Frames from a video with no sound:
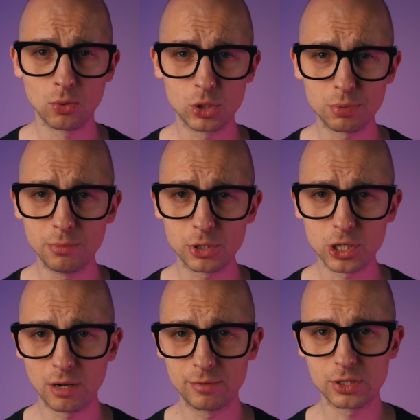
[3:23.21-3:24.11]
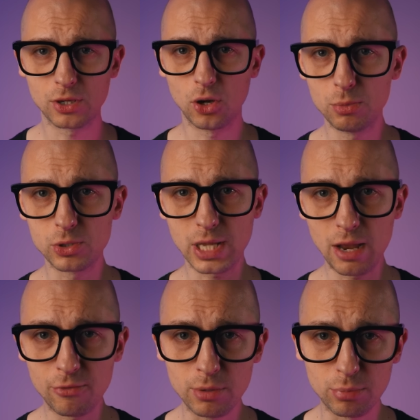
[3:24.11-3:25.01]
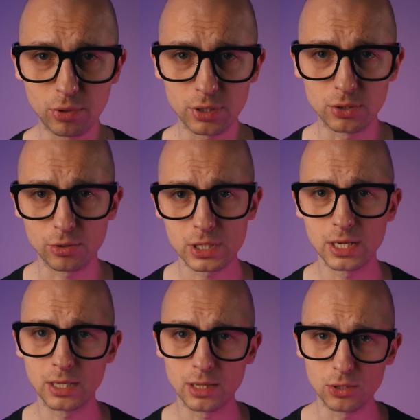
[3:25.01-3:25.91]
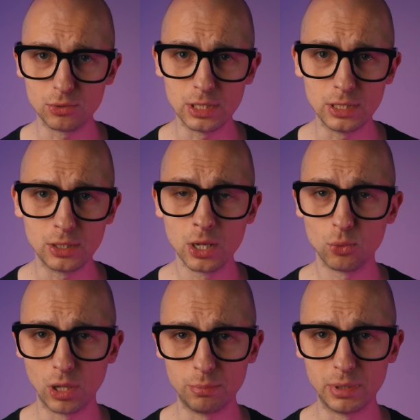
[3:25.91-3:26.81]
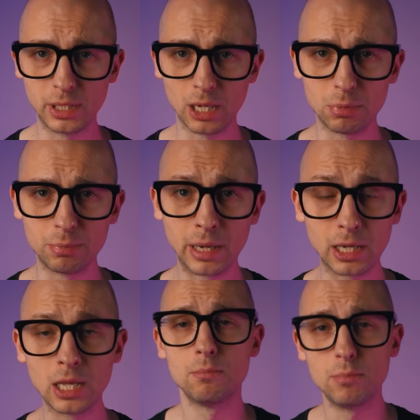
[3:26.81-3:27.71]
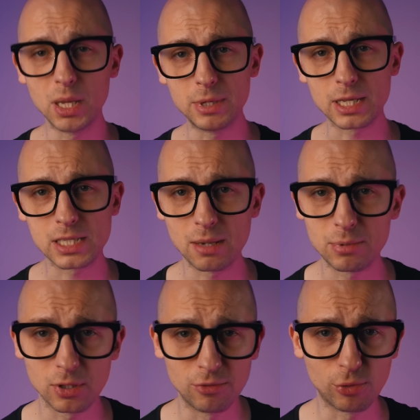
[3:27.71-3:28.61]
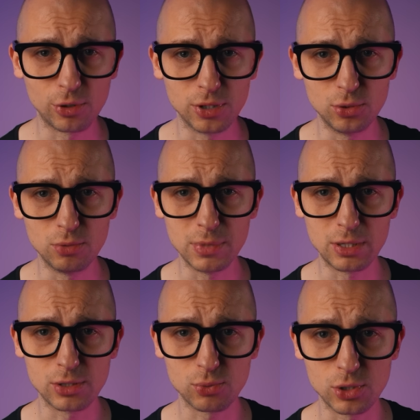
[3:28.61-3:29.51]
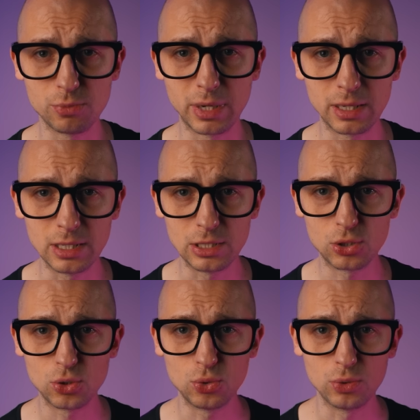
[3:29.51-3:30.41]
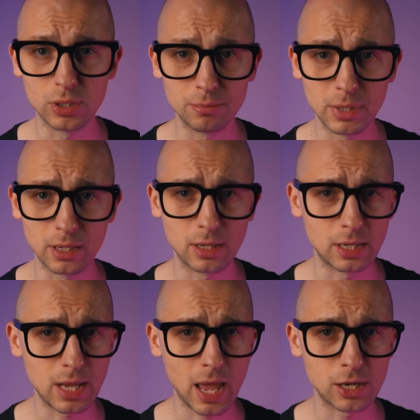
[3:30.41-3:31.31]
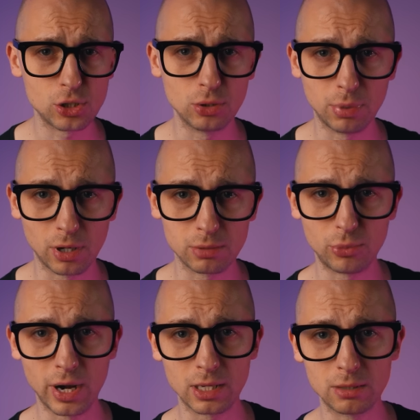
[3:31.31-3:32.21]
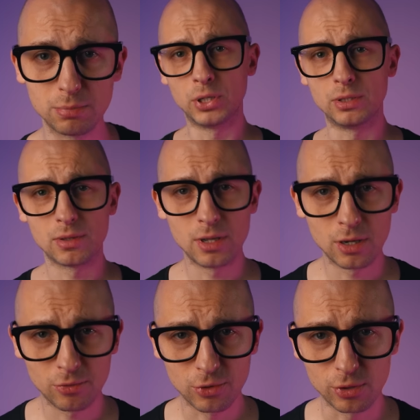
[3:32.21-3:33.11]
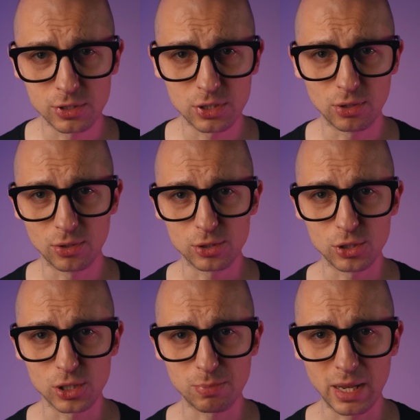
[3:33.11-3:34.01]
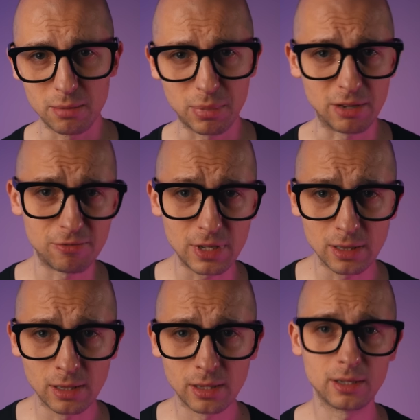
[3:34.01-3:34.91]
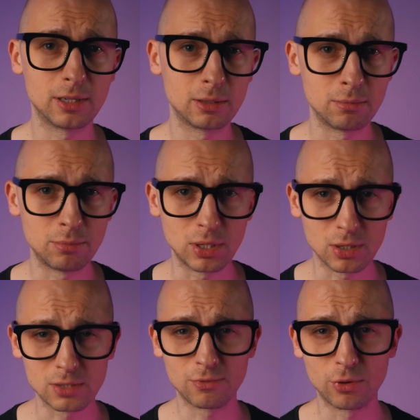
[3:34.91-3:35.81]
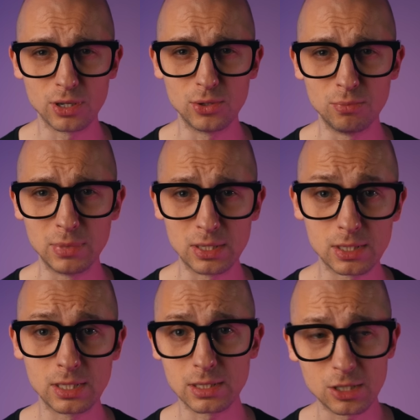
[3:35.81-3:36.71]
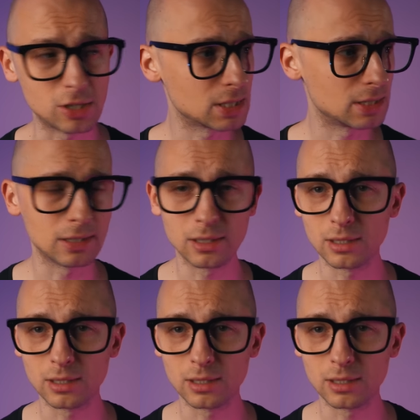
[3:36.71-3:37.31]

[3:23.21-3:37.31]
which pretty much covers almost every important torque setting that you need while building a bike, maybe except a 40 Newton meters, which you might need to attach your bottom bracket. But there, of course, you can also just play it by feel, because 40 Newton meters is just,